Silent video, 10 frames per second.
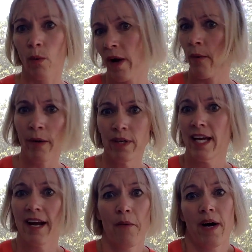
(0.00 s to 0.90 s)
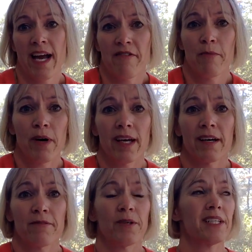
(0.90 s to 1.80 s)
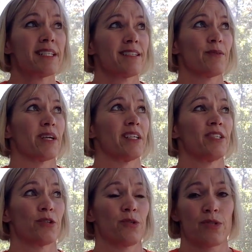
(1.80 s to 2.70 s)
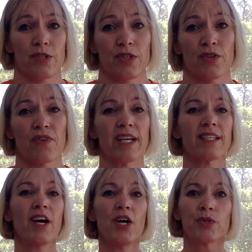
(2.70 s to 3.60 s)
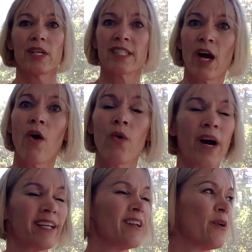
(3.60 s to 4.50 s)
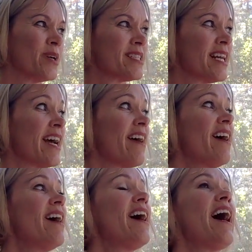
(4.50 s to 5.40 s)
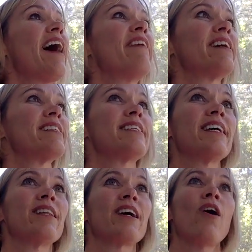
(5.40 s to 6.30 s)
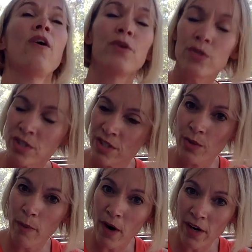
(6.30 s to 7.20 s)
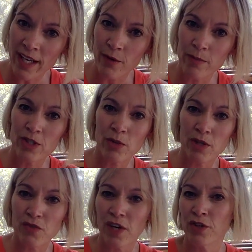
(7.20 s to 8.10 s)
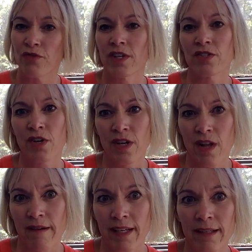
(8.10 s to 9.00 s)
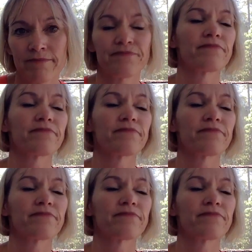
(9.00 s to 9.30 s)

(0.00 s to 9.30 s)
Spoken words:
Like, why wouldn't they not want to have a booking? Of course you want to introduce this to your friends. So I'll say, oh, I know, wasn't it? And then I'll say, like, oh, you should do a party. It would be so much fun. Your friends are going to love it.